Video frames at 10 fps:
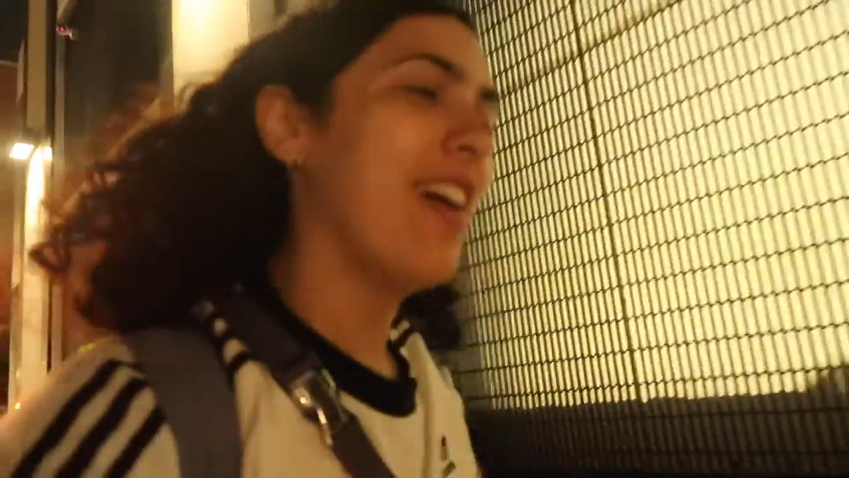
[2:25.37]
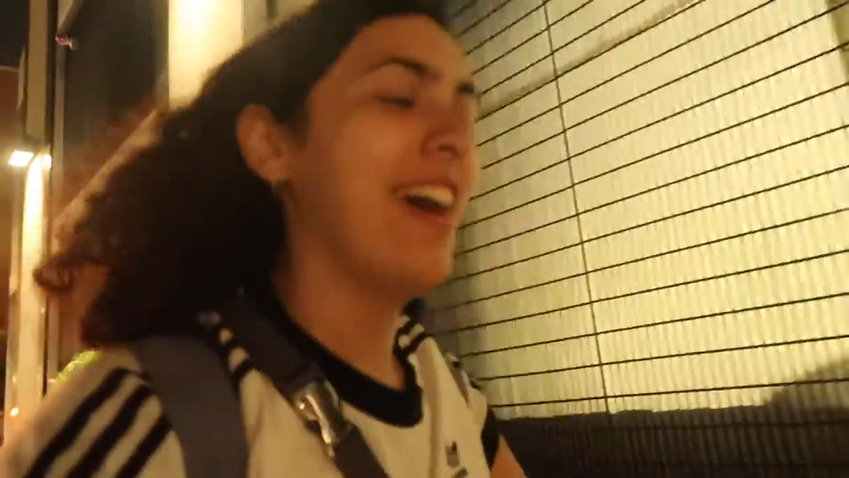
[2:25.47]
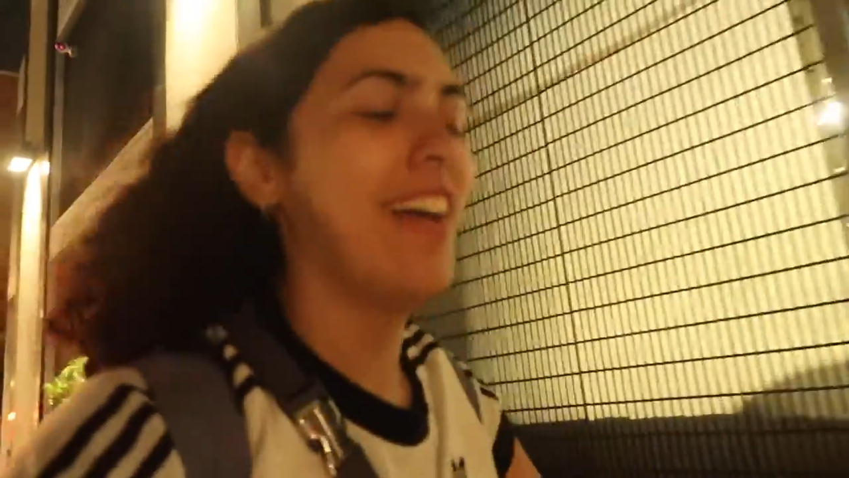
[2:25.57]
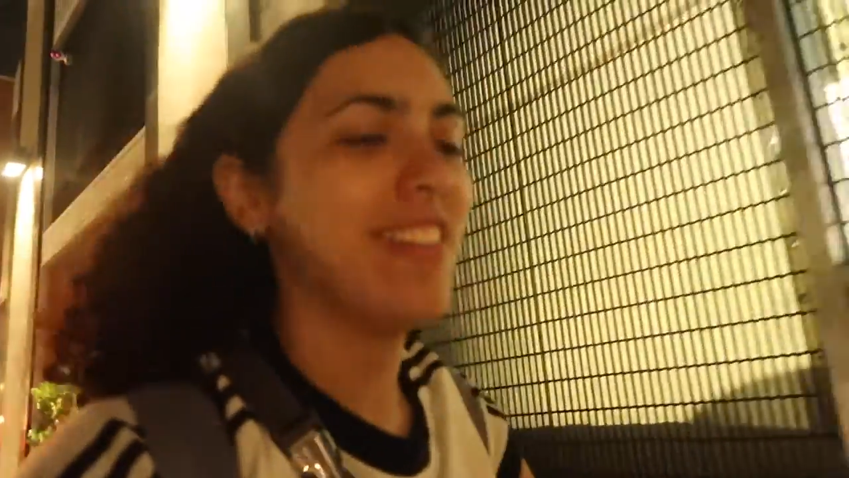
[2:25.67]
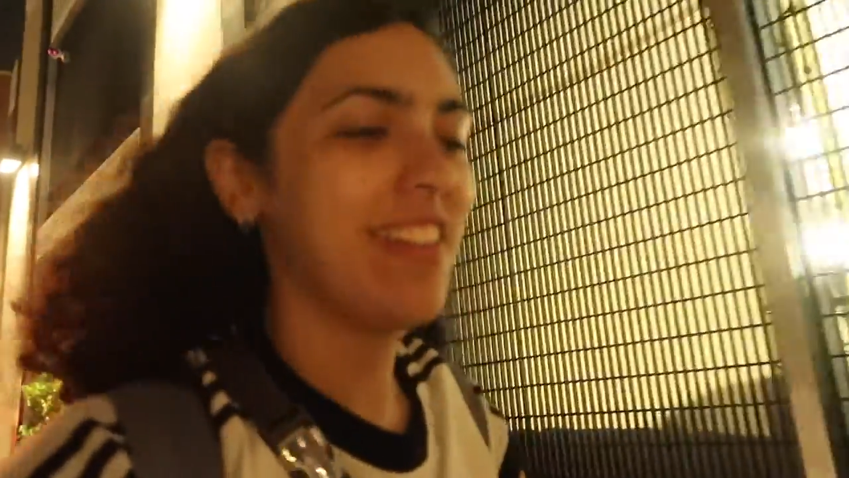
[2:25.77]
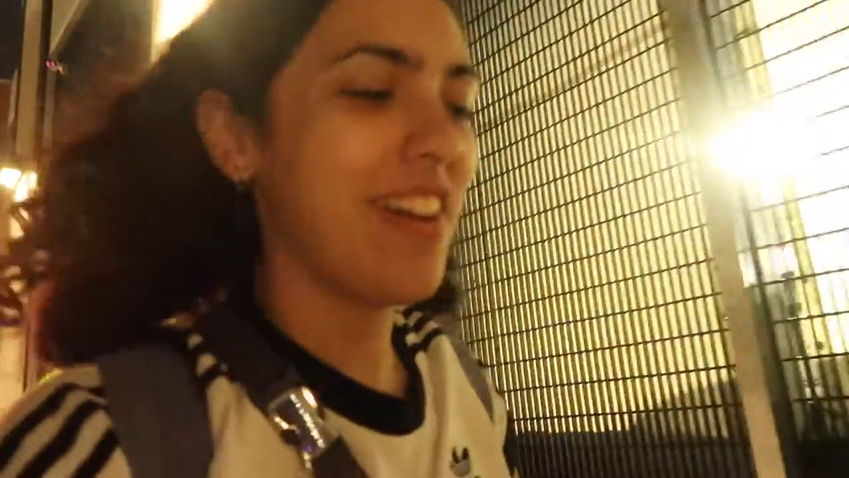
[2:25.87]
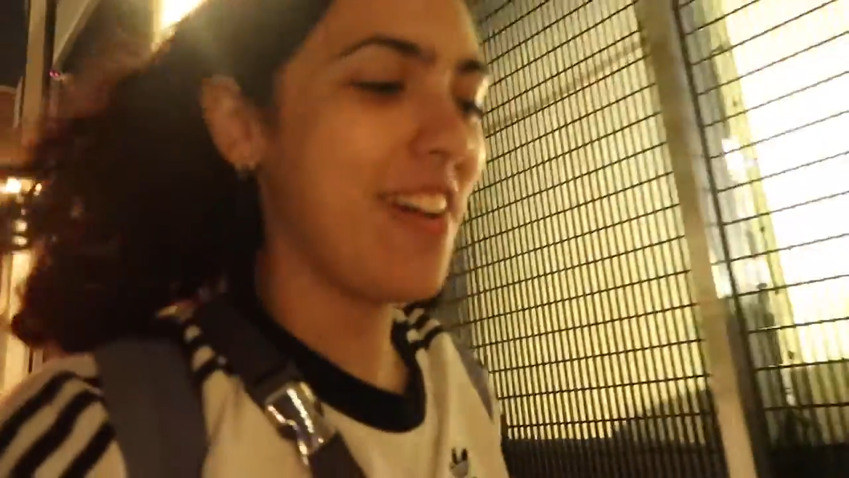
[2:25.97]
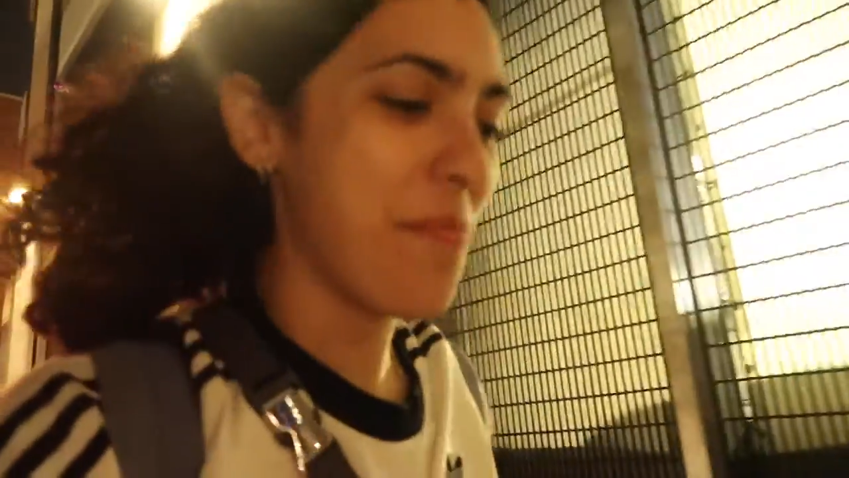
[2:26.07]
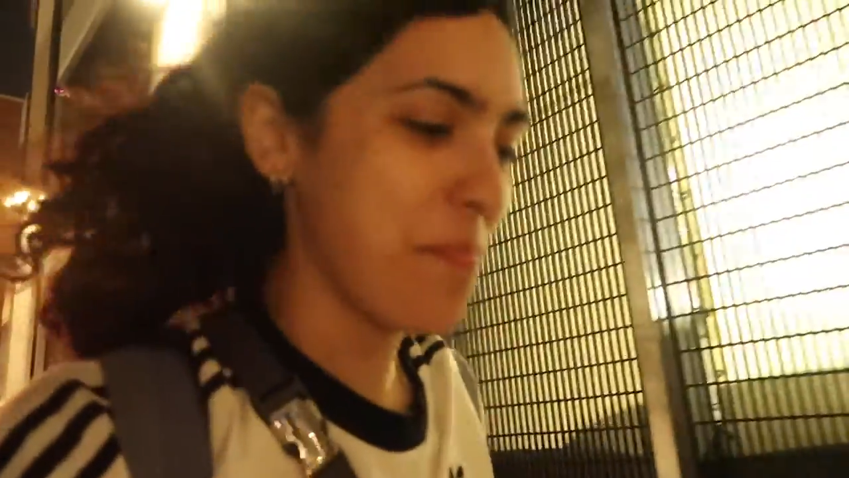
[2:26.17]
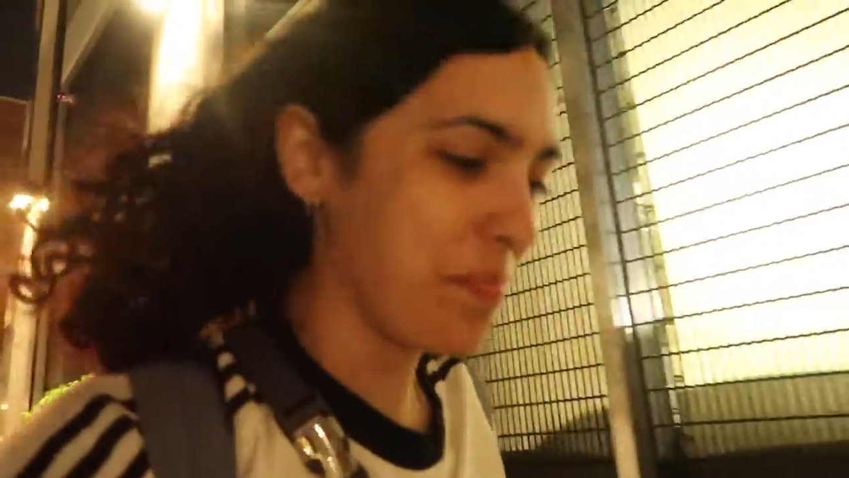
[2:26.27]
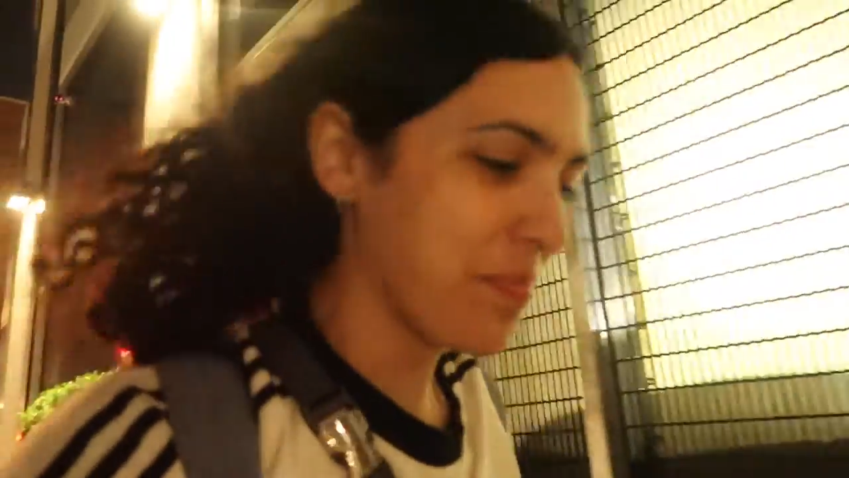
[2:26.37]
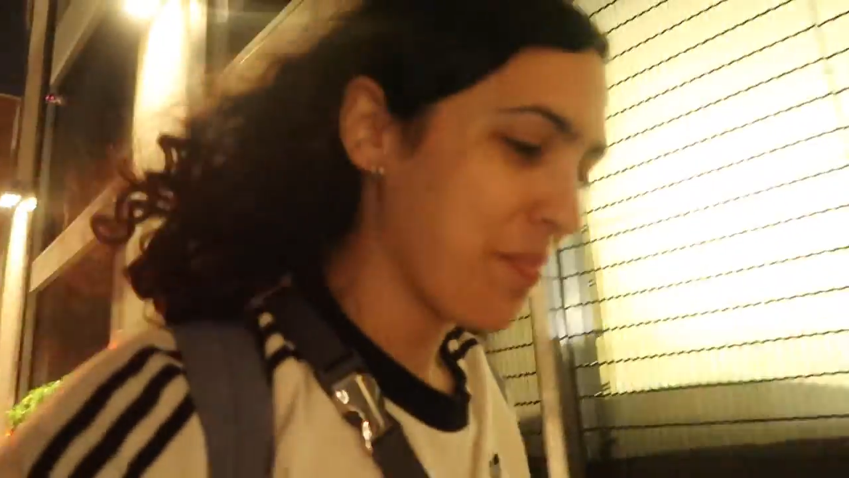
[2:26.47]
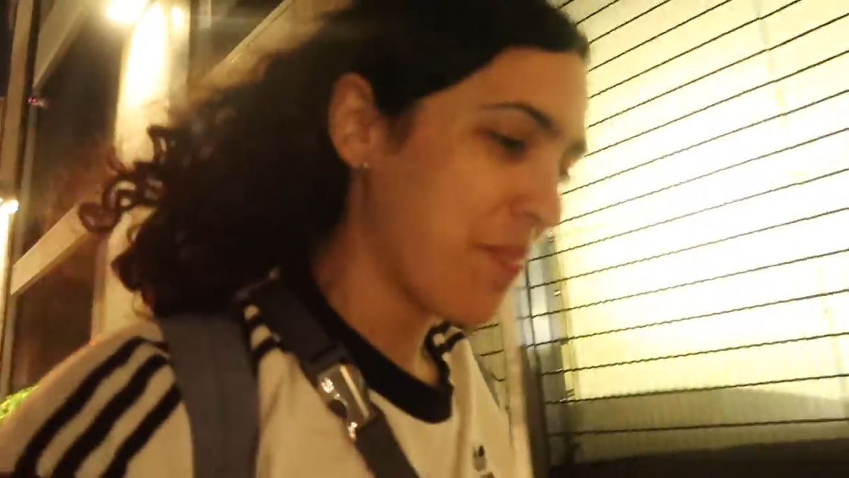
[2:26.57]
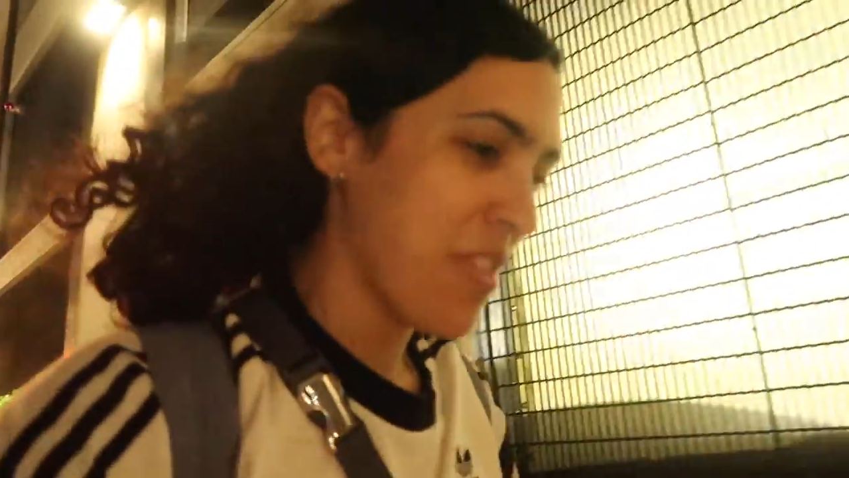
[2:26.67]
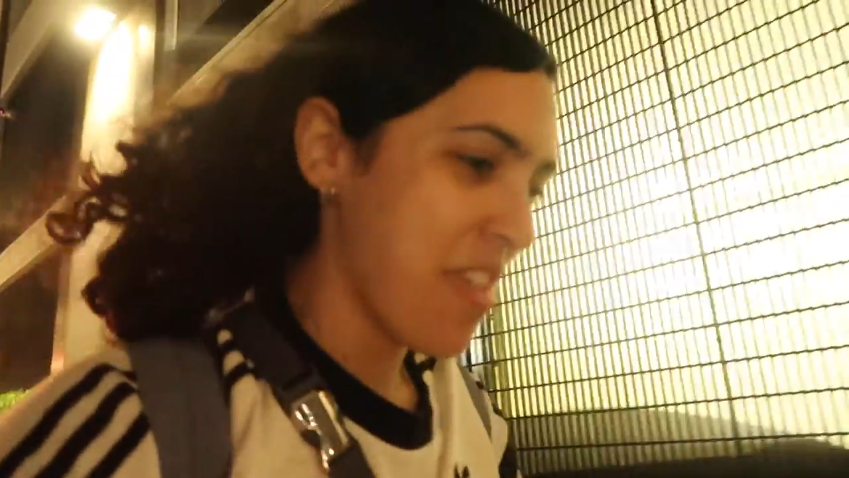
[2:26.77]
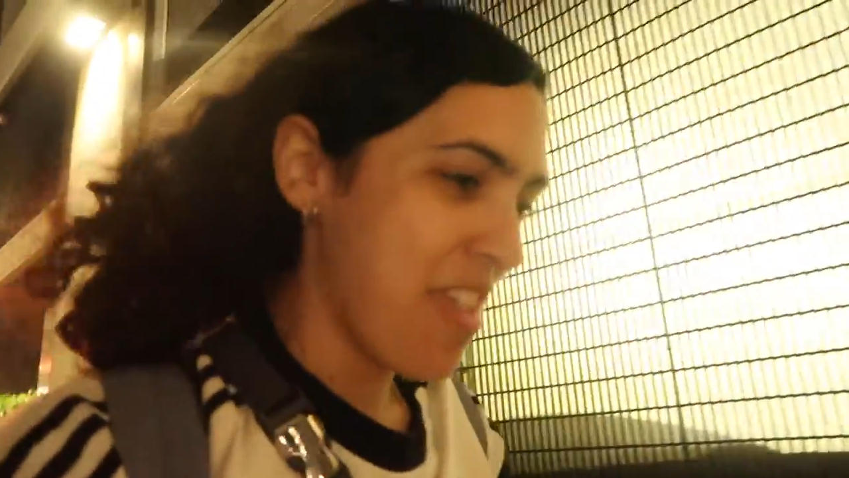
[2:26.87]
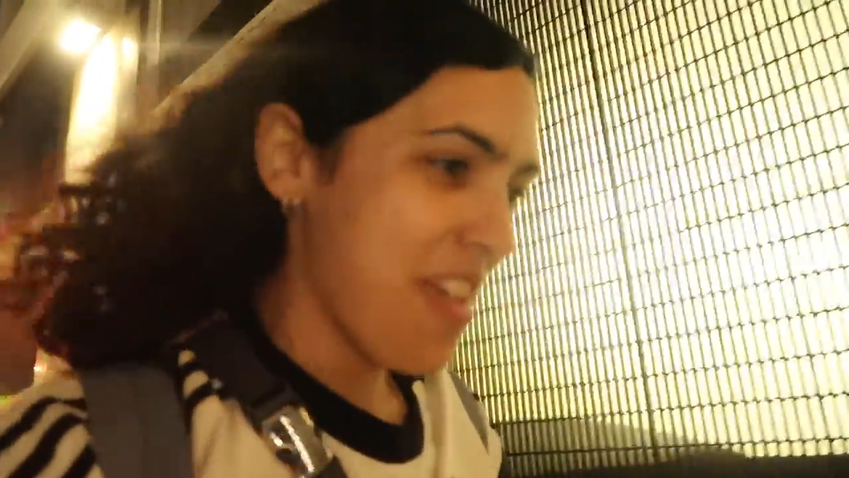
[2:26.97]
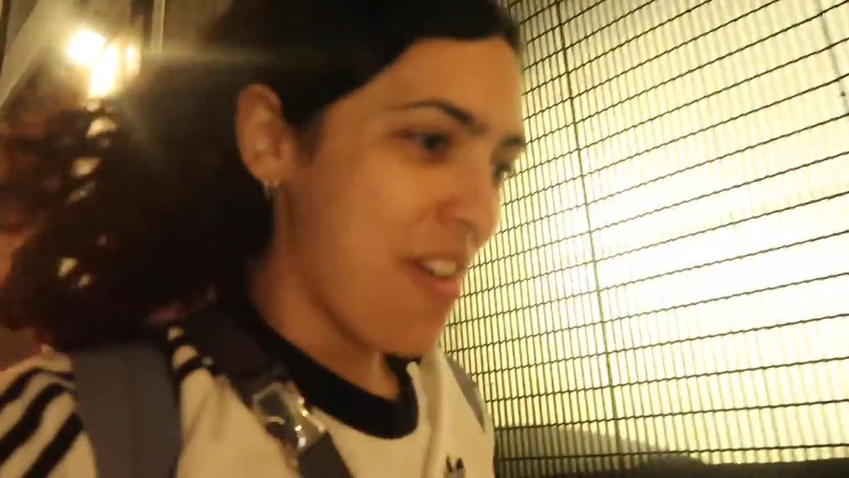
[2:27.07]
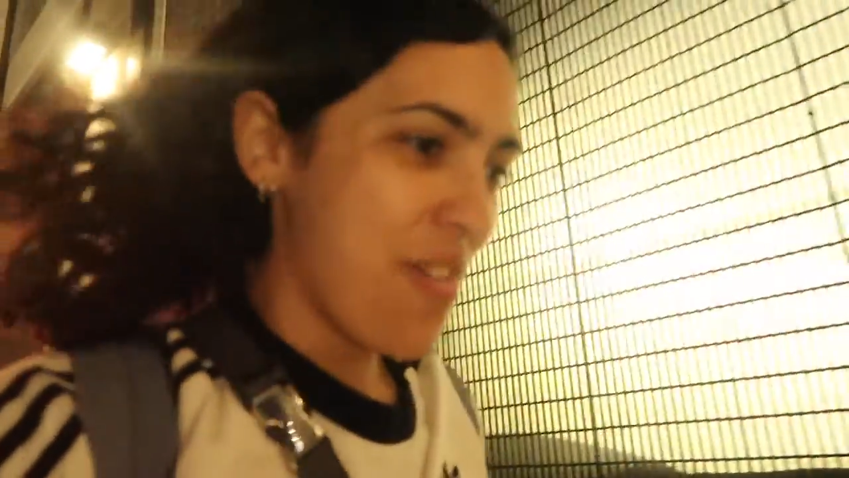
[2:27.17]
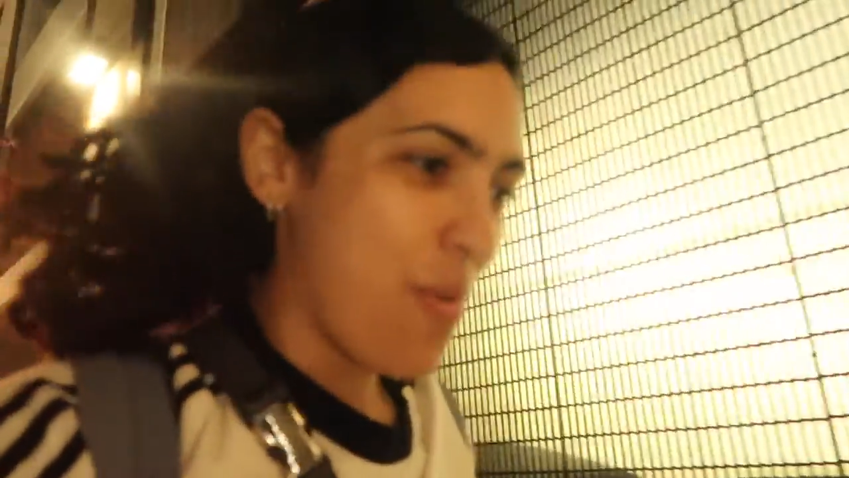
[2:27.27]
And
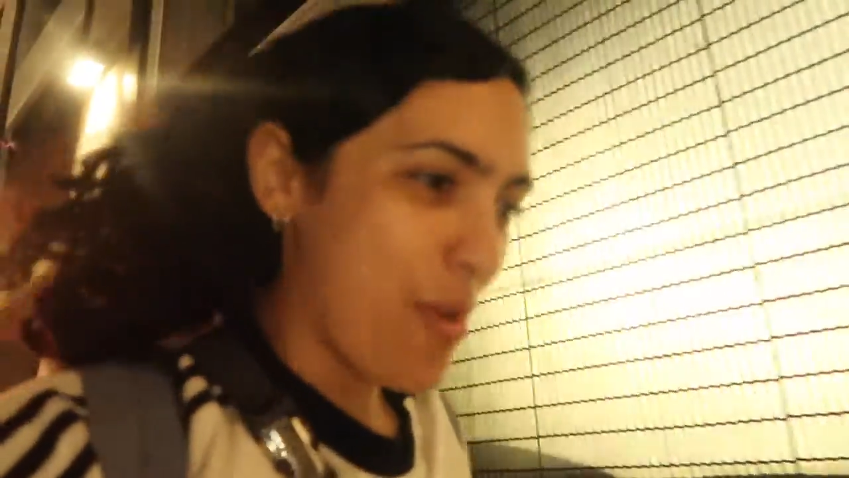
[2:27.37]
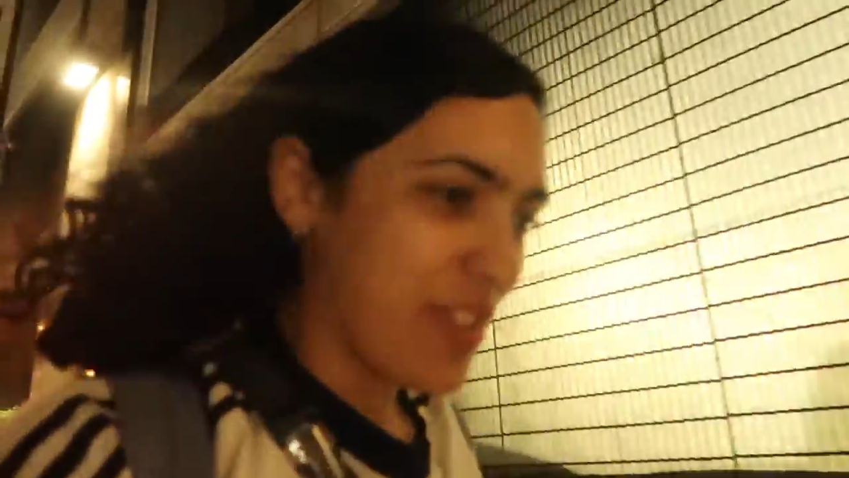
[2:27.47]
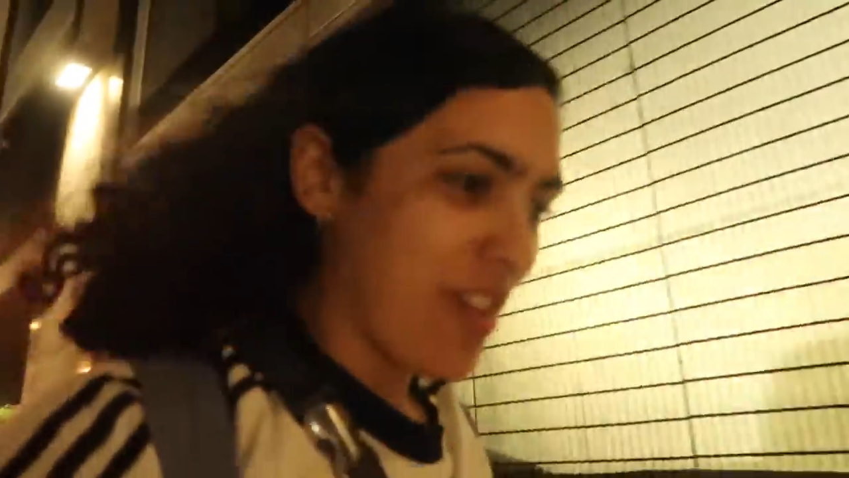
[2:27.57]
what